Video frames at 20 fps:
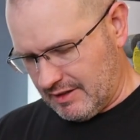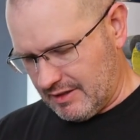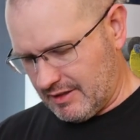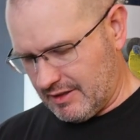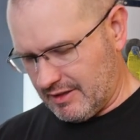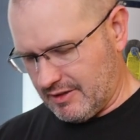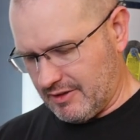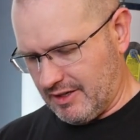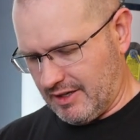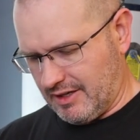
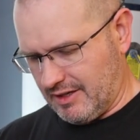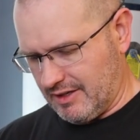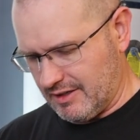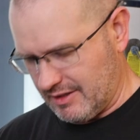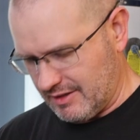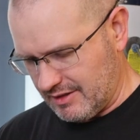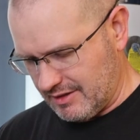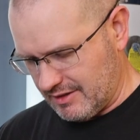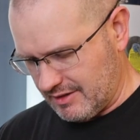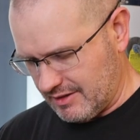okay.
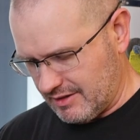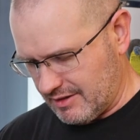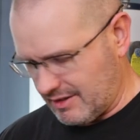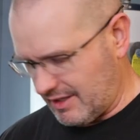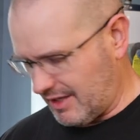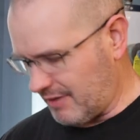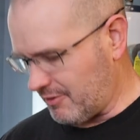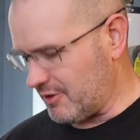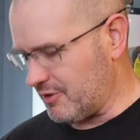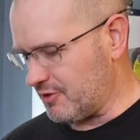
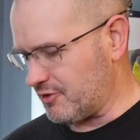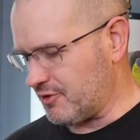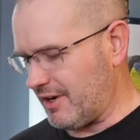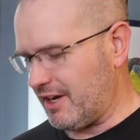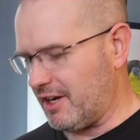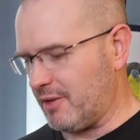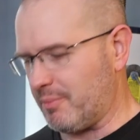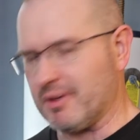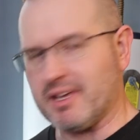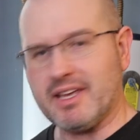That one was
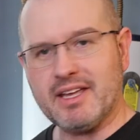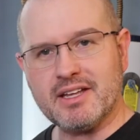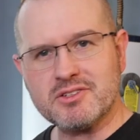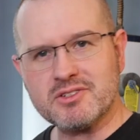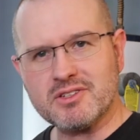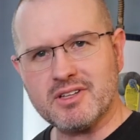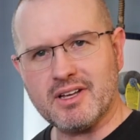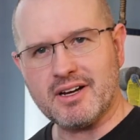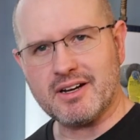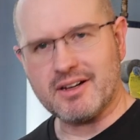right up
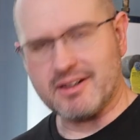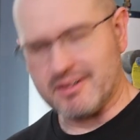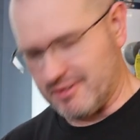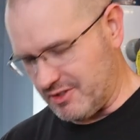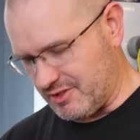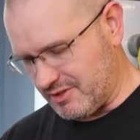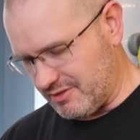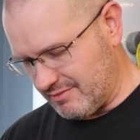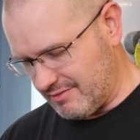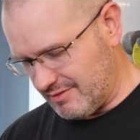against there and
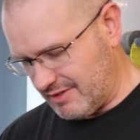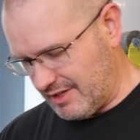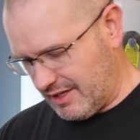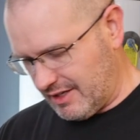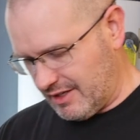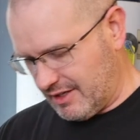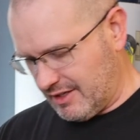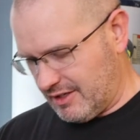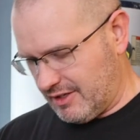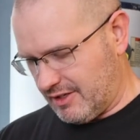just
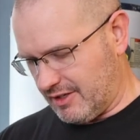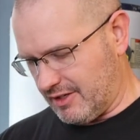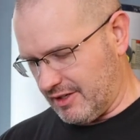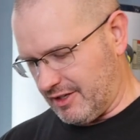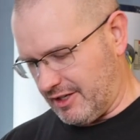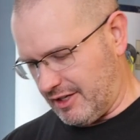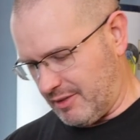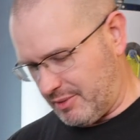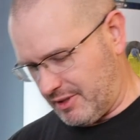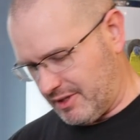hung
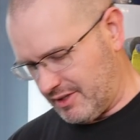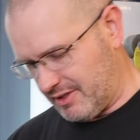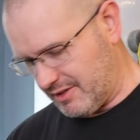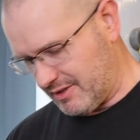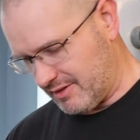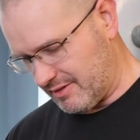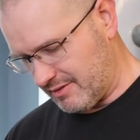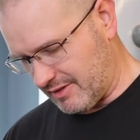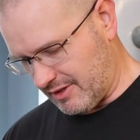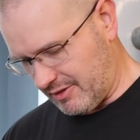up.
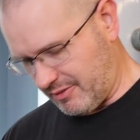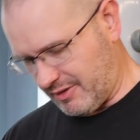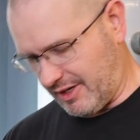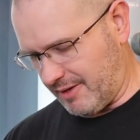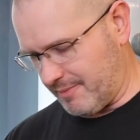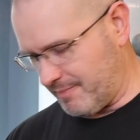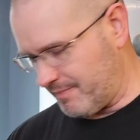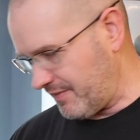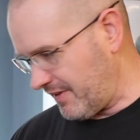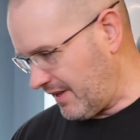Okay.
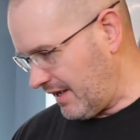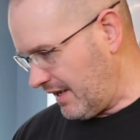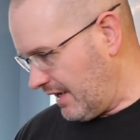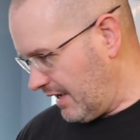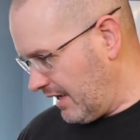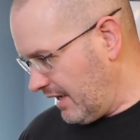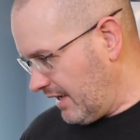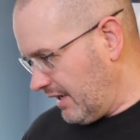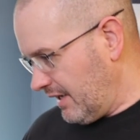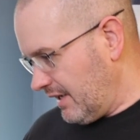
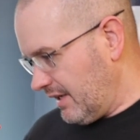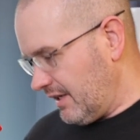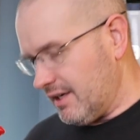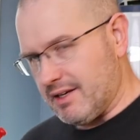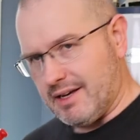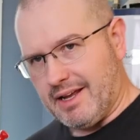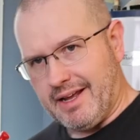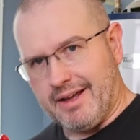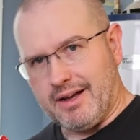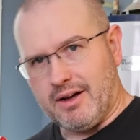
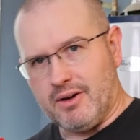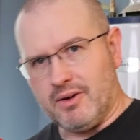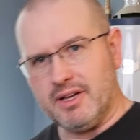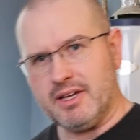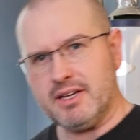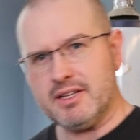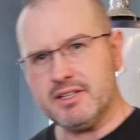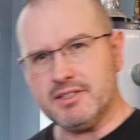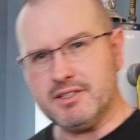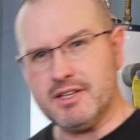Now,
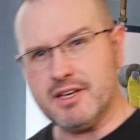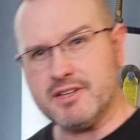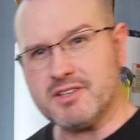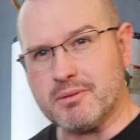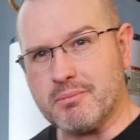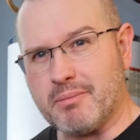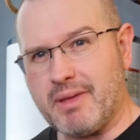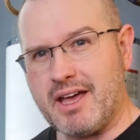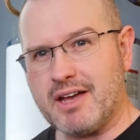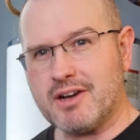does
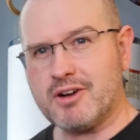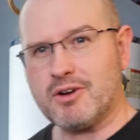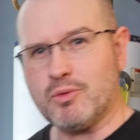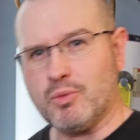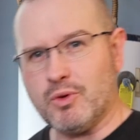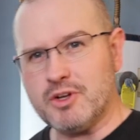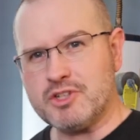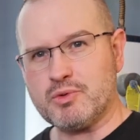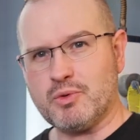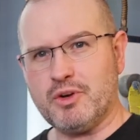it matter
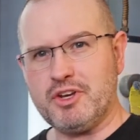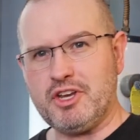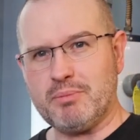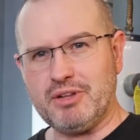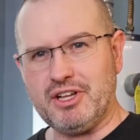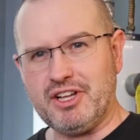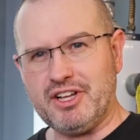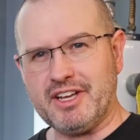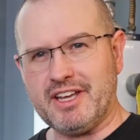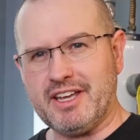which one you
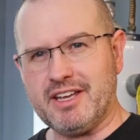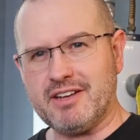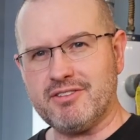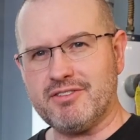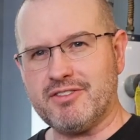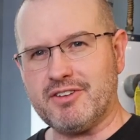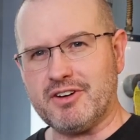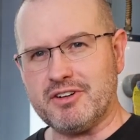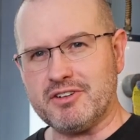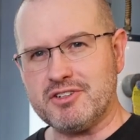plug in
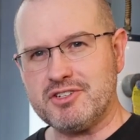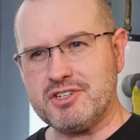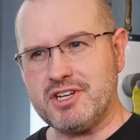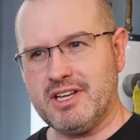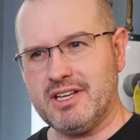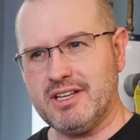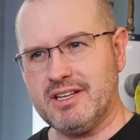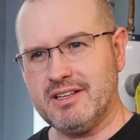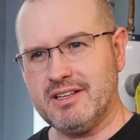first?